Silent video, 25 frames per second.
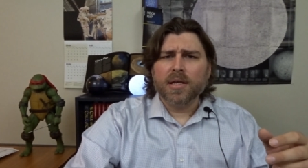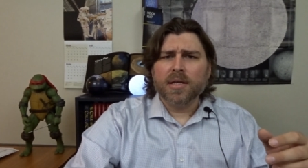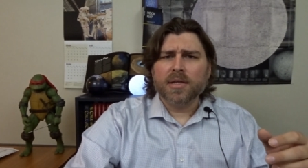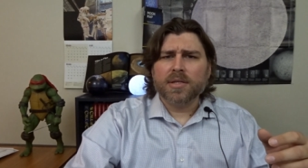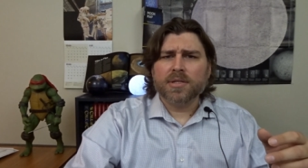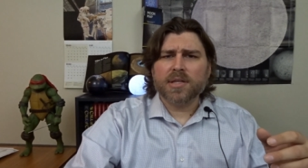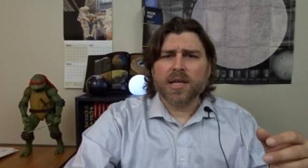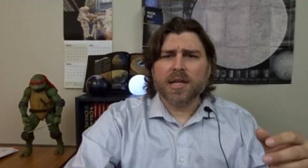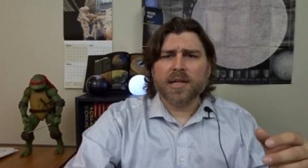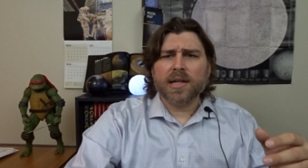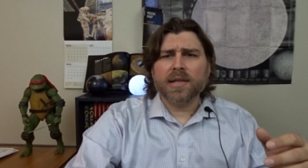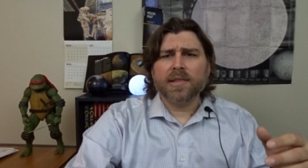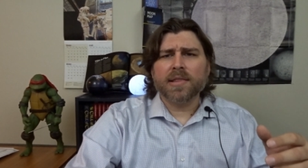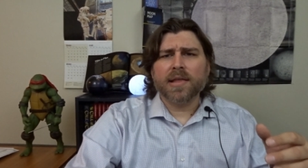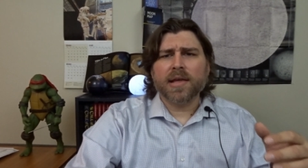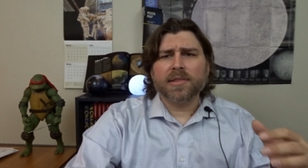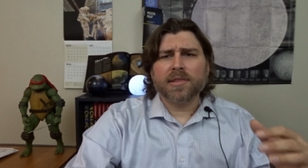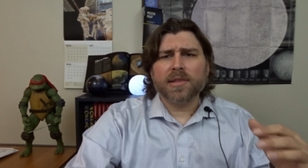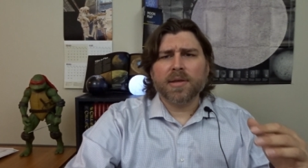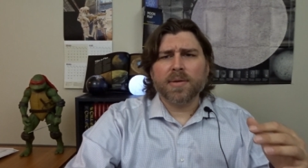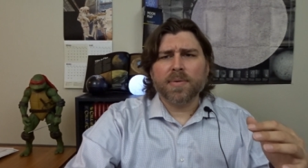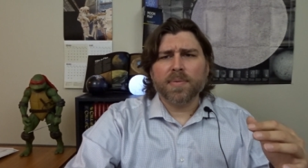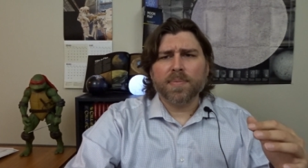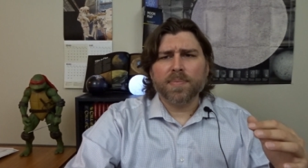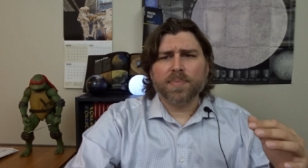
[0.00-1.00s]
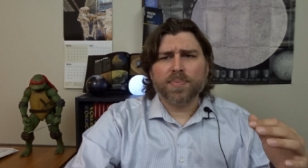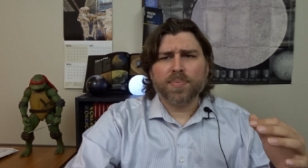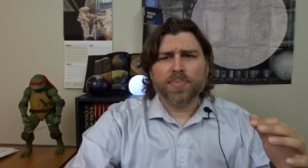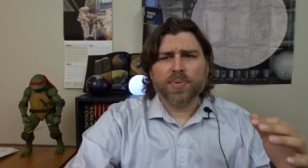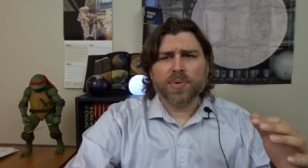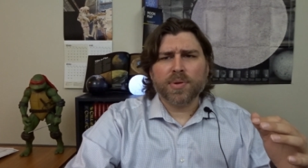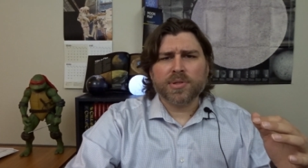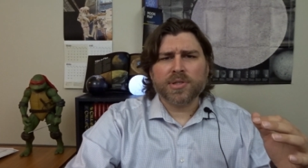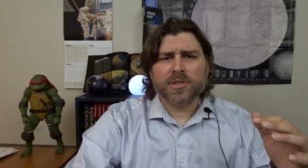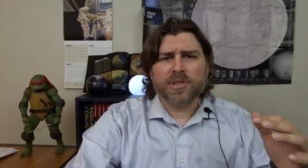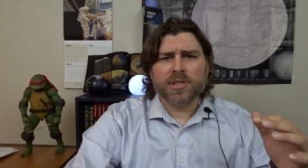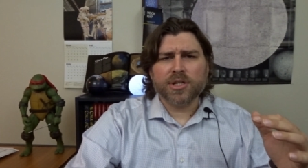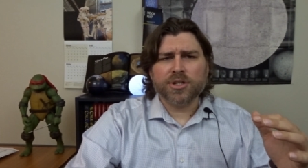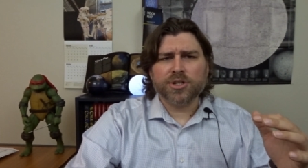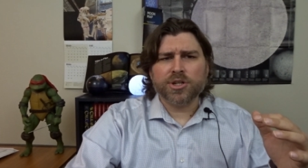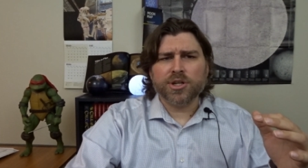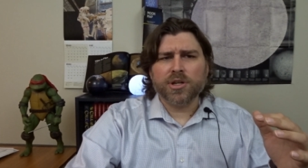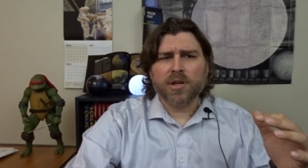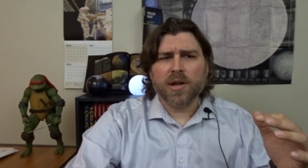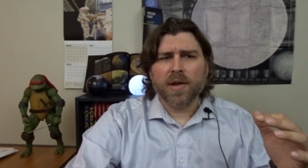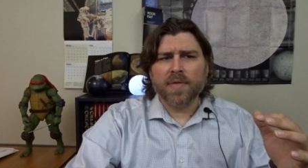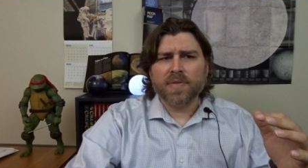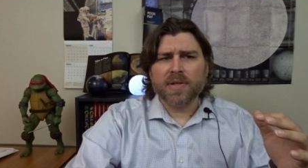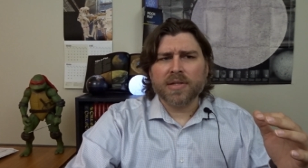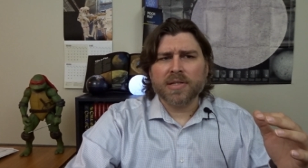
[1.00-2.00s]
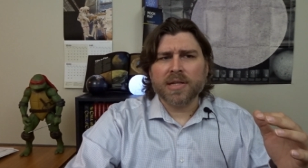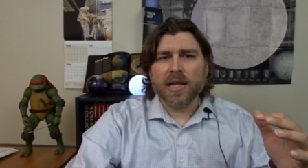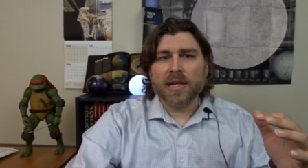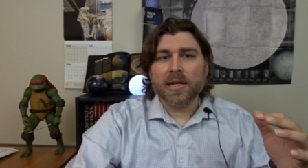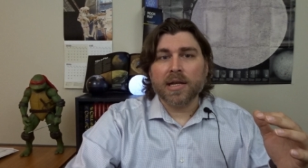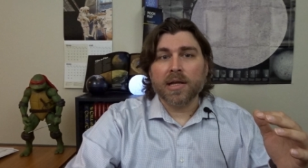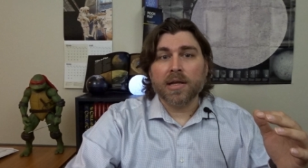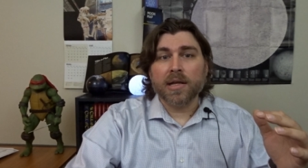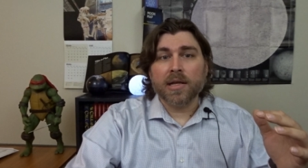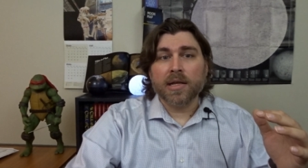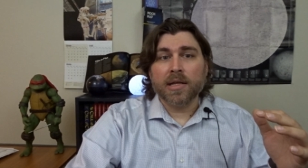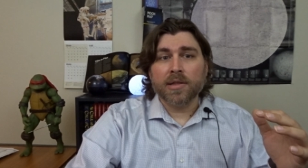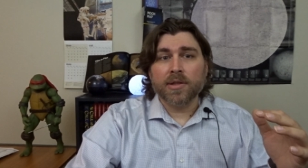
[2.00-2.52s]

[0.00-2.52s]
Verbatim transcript: stating that the precision of the data